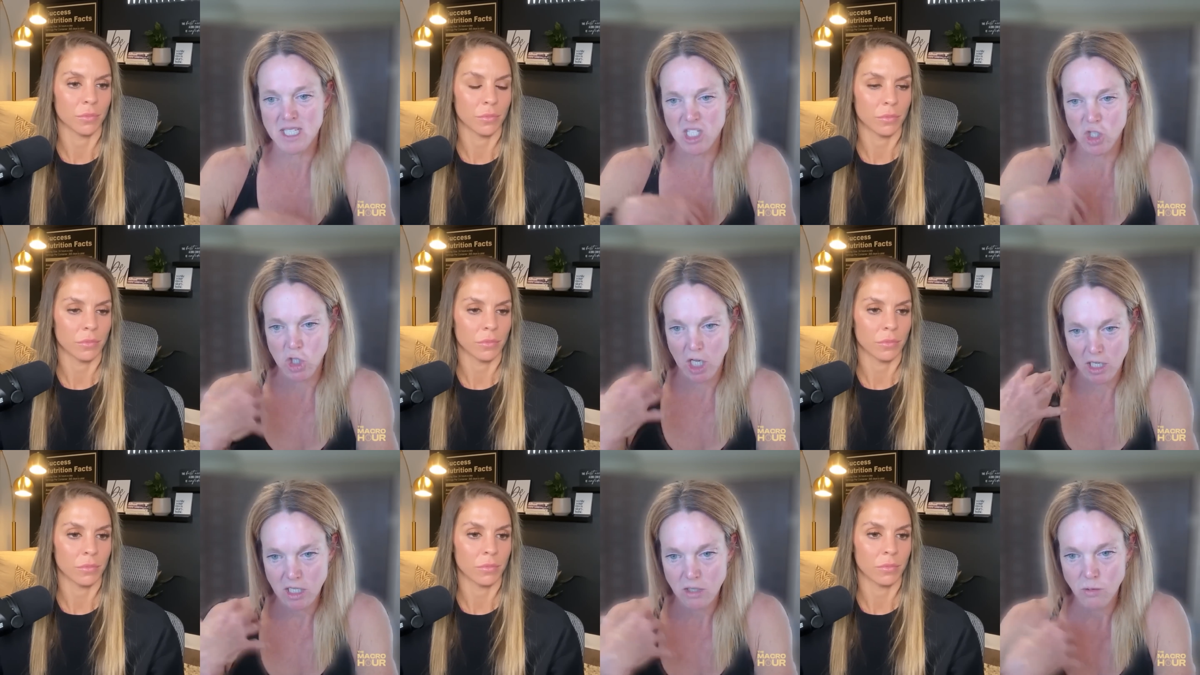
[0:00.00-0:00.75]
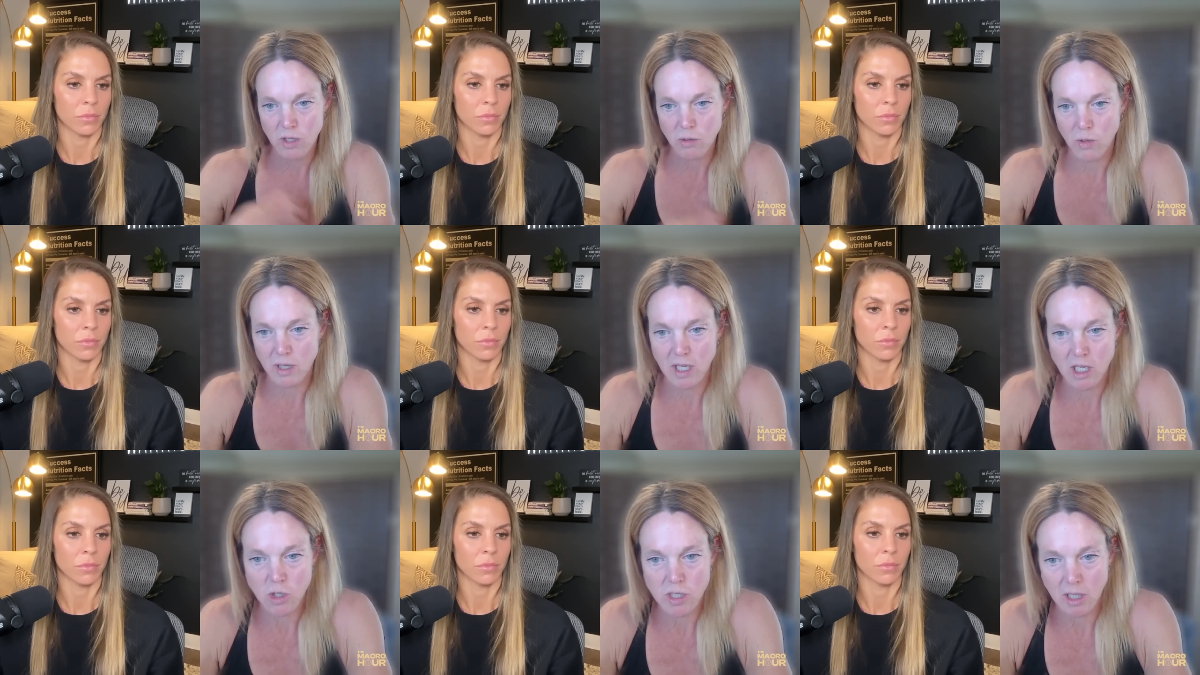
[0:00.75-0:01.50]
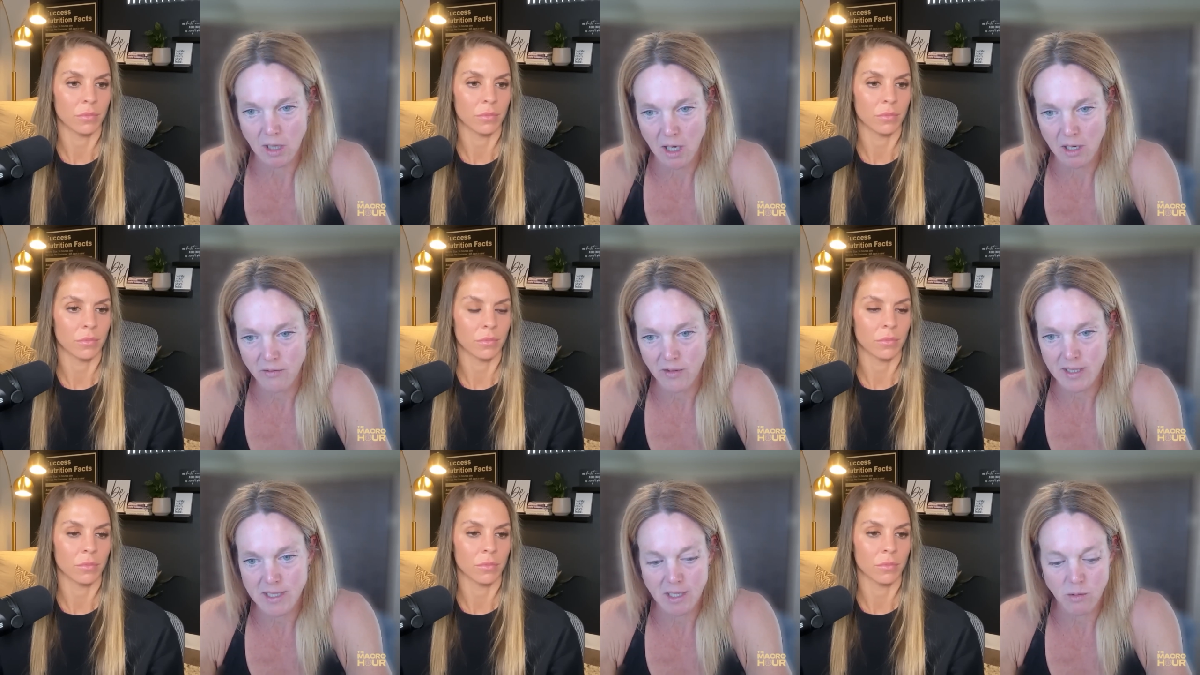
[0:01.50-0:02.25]
Speaker 1: disenchanted with what they used to love.
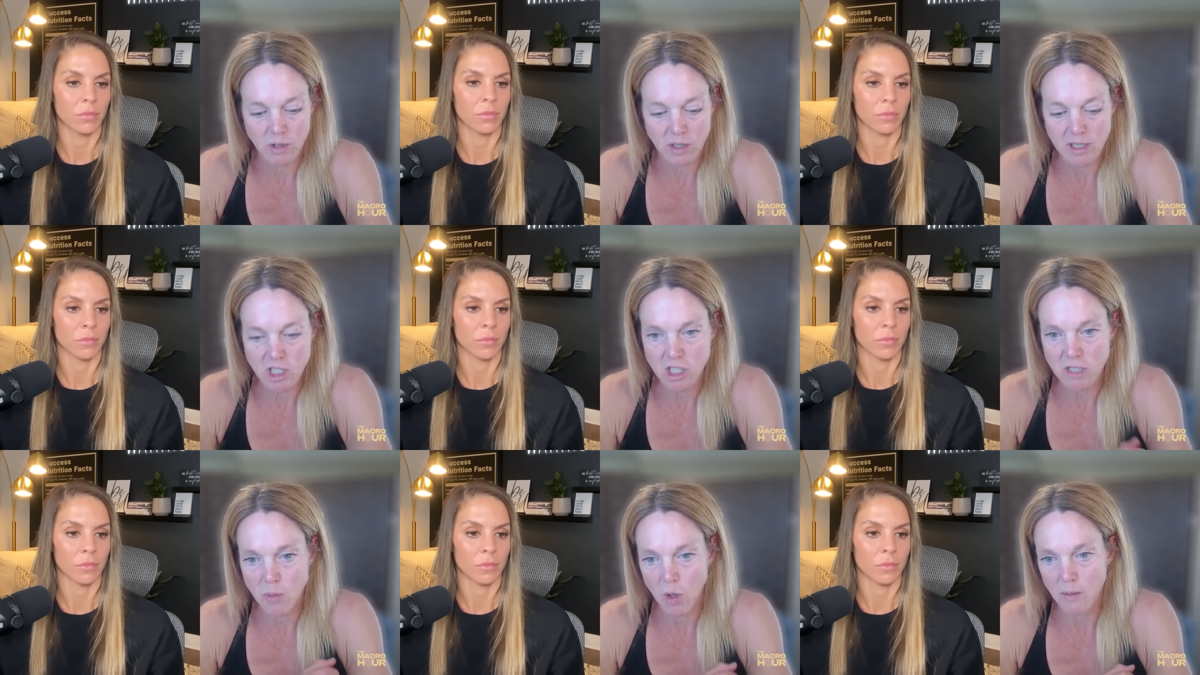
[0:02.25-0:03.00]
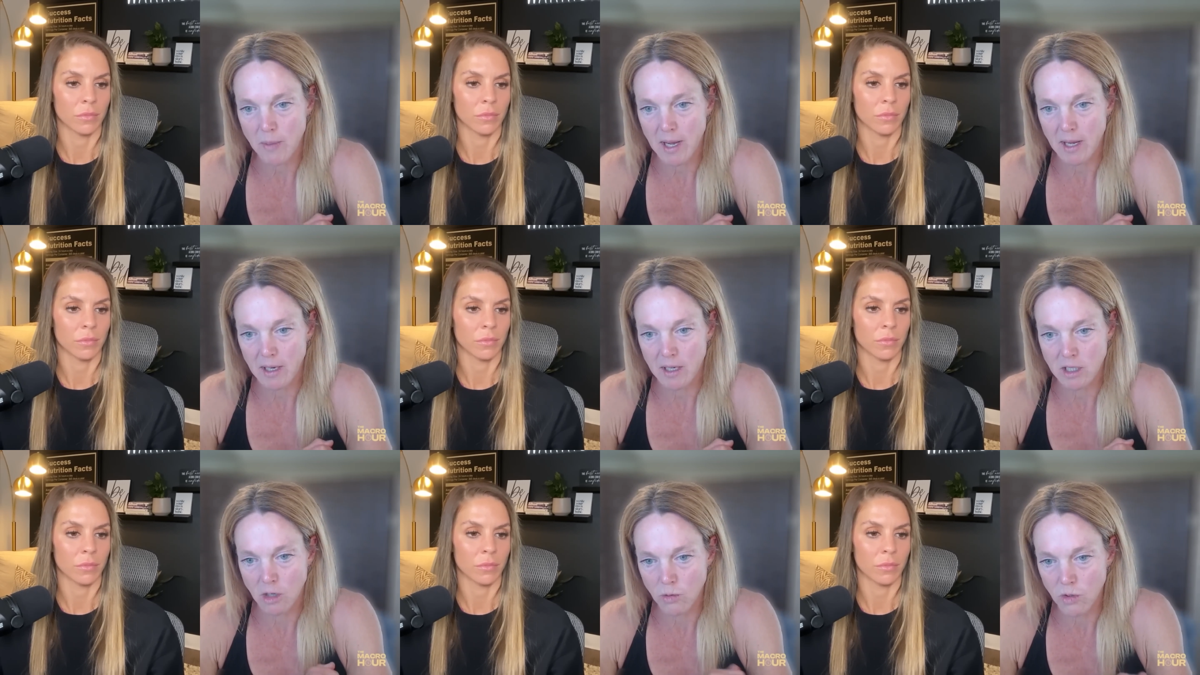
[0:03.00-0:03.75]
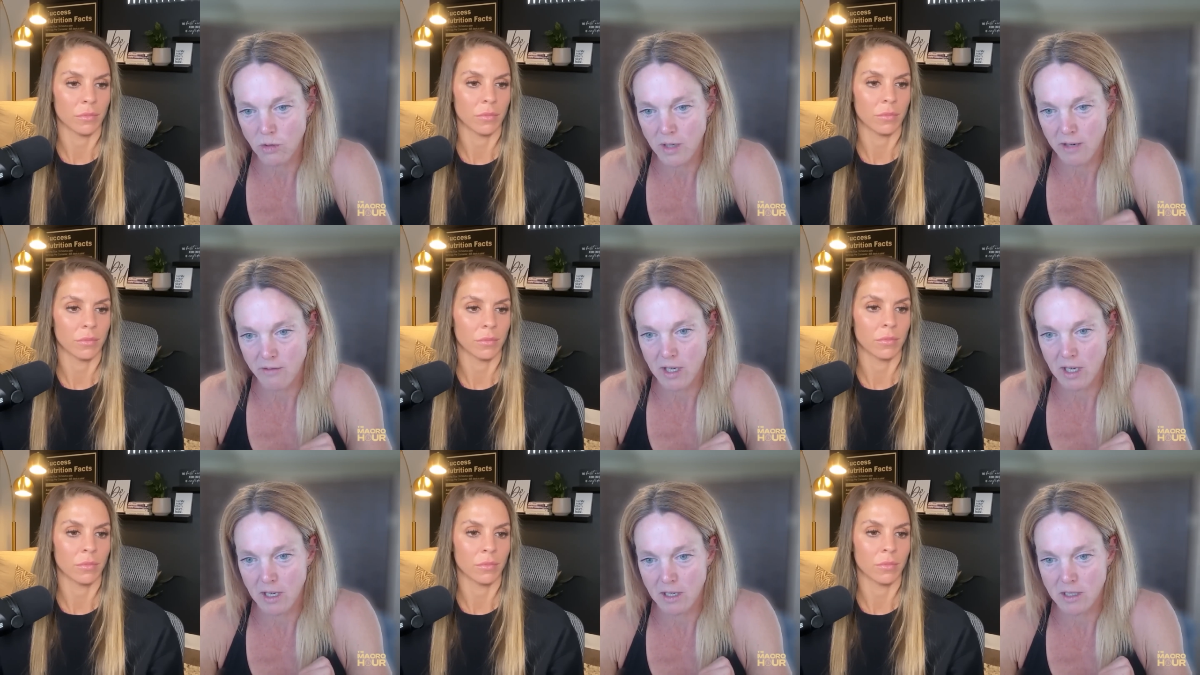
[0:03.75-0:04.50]
It's like, well, let's just pull it back. Don't do it every
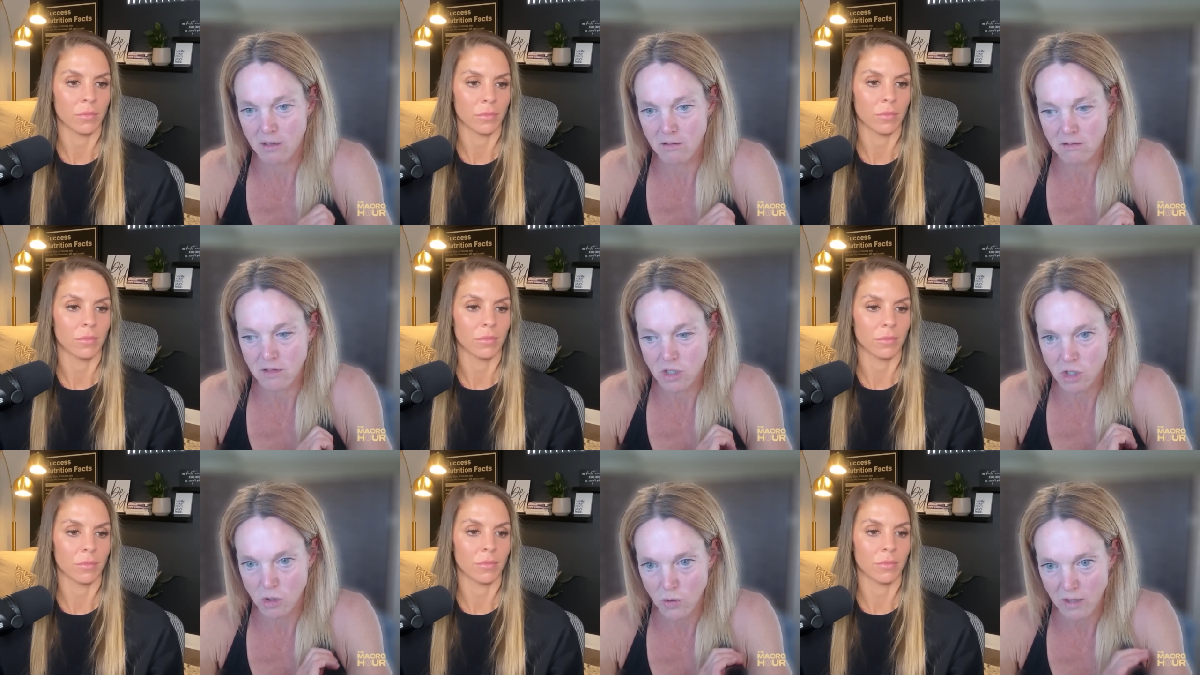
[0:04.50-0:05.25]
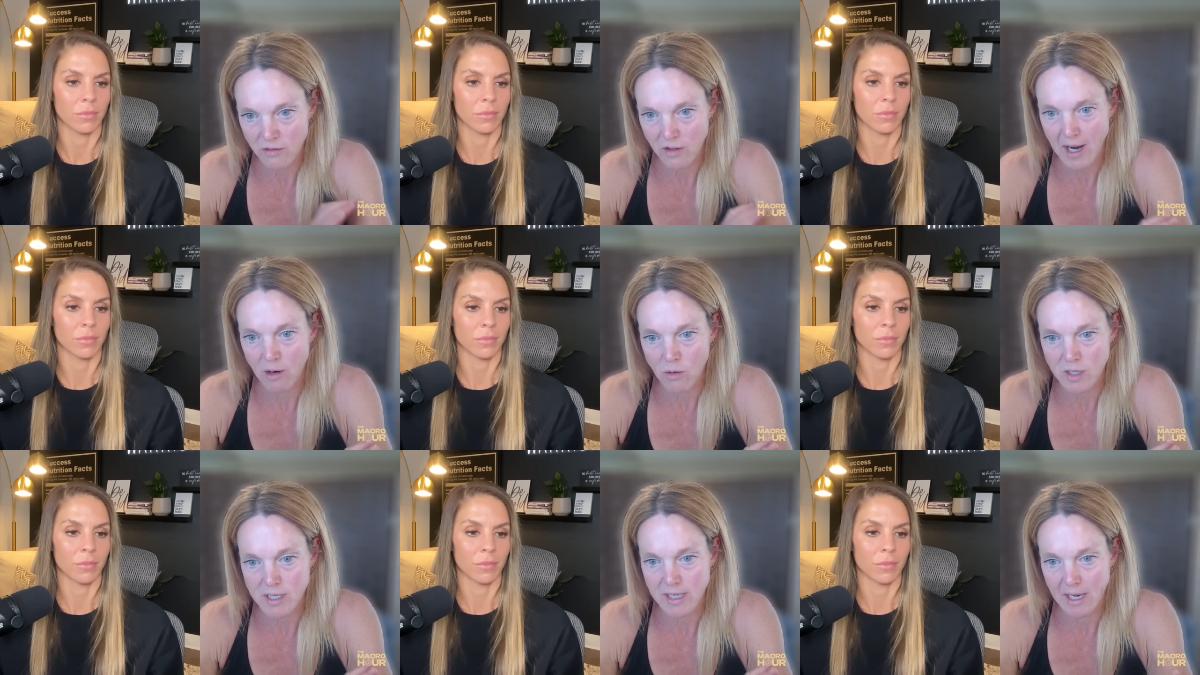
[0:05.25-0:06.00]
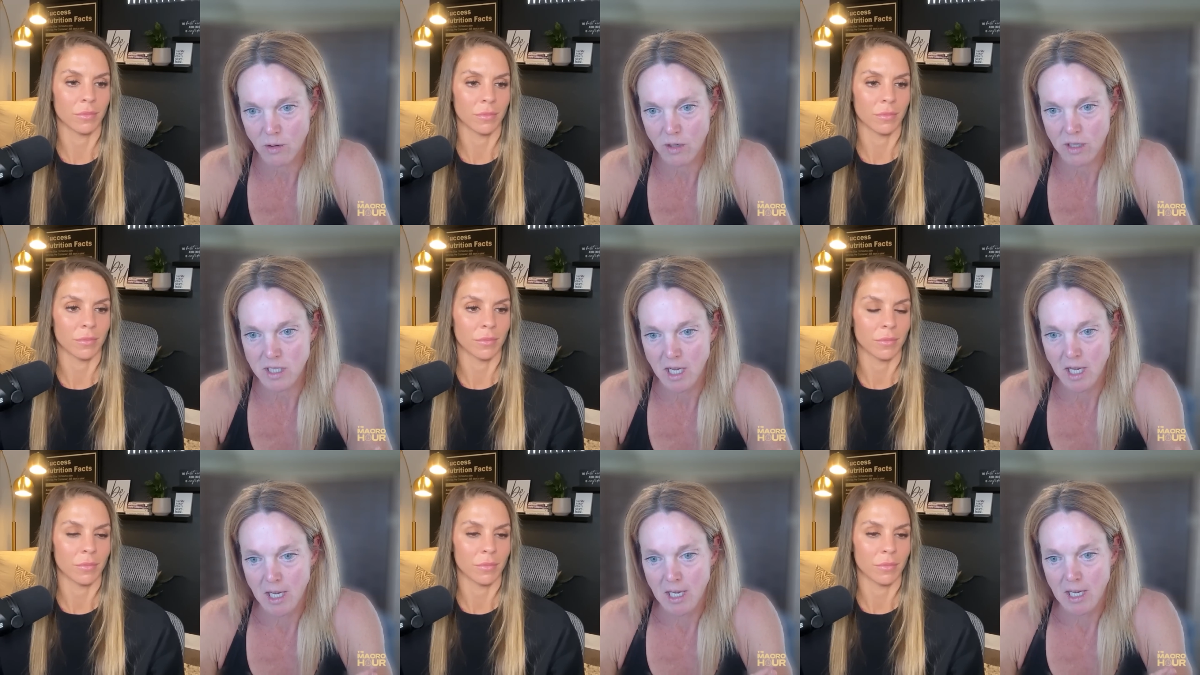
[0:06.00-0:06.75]
day. Don't do mm. it for hours and hours.